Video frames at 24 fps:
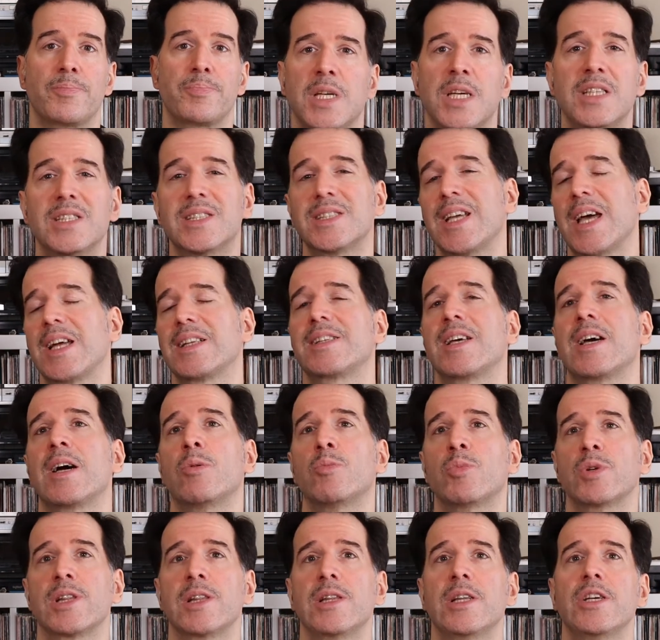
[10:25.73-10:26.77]
He sat
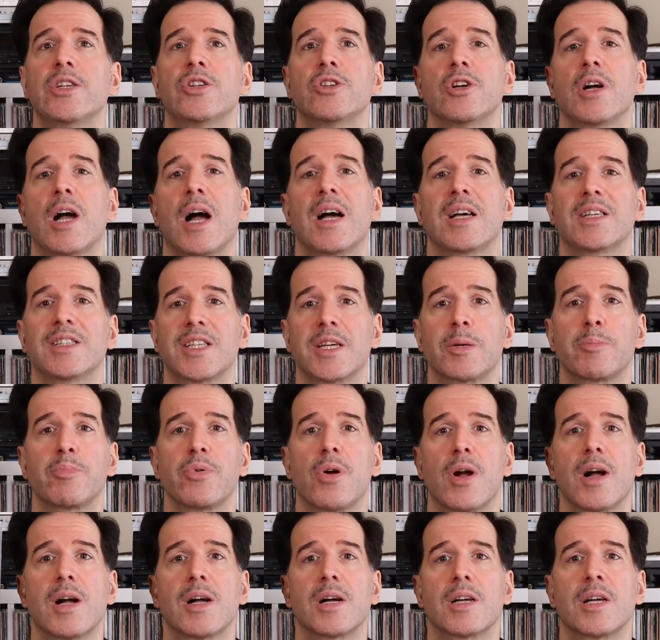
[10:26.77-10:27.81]
down with leader Isaac
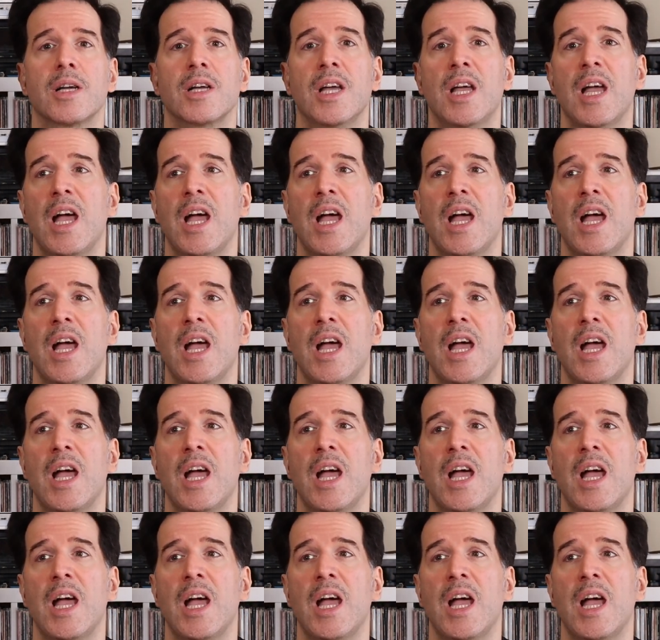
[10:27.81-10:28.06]
Brock,